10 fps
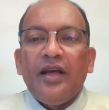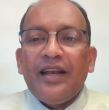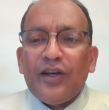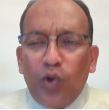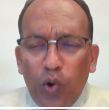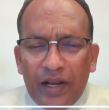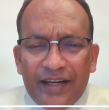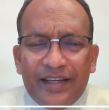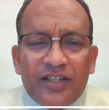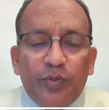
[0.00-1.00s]
Let all
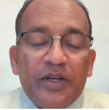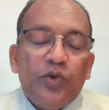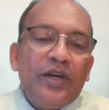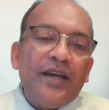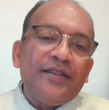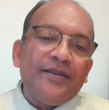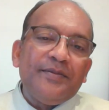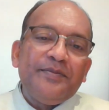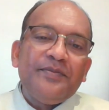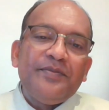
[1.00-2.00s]
Indians be together.
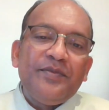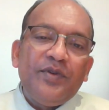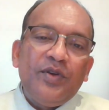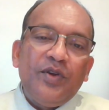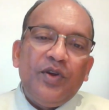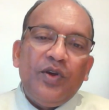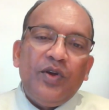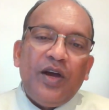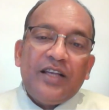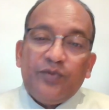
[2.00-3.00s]

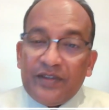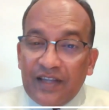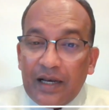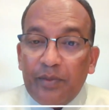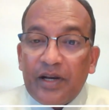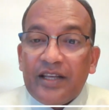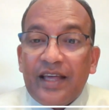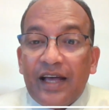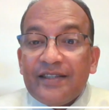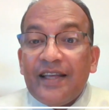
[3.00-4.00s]
As we celebrate the
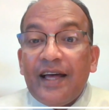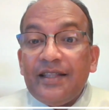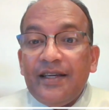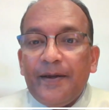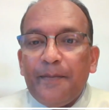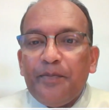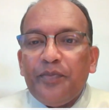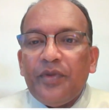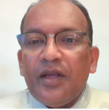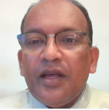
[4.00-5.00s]
AZADI,
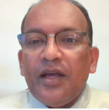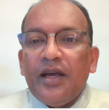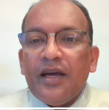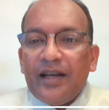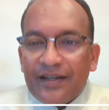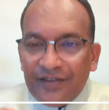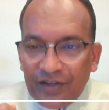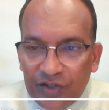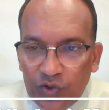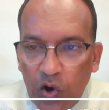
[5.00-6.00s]
let's
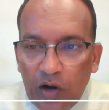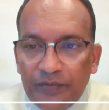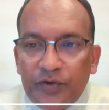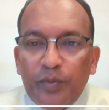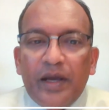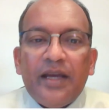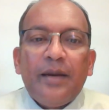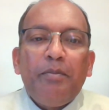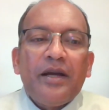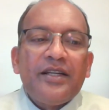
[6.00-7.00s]
resolve to make
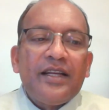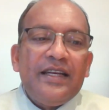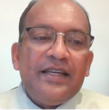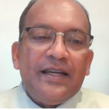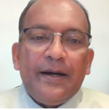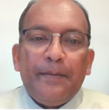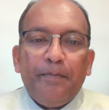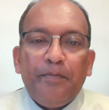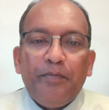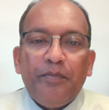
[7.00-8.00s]
a better India,
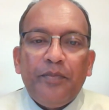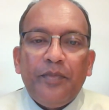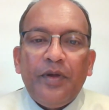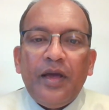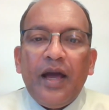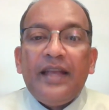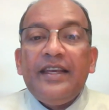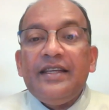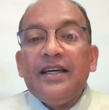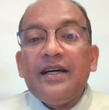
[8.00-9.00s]
an
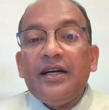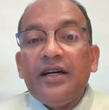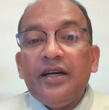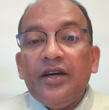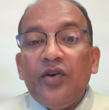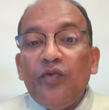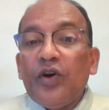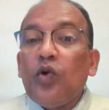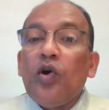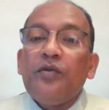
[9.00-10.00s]
India
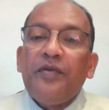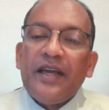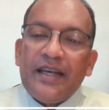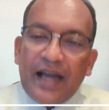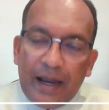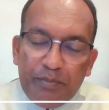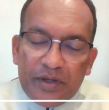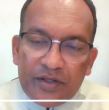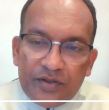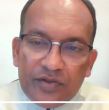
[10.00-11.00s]
where all find
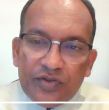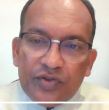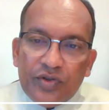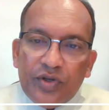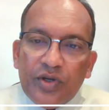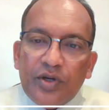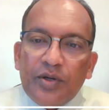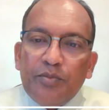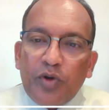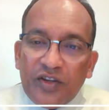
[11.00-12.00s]
happiness,
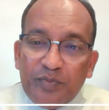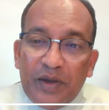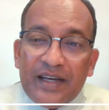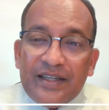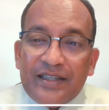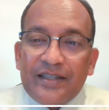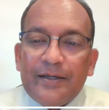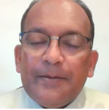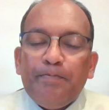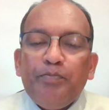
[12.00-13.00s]
prosperity,
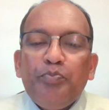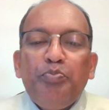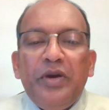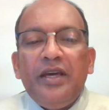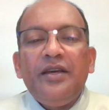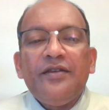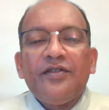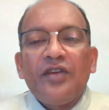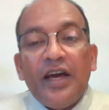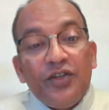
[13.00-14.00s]

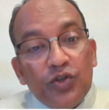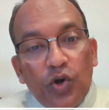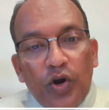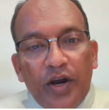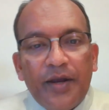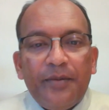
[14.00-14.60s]
peace and joy.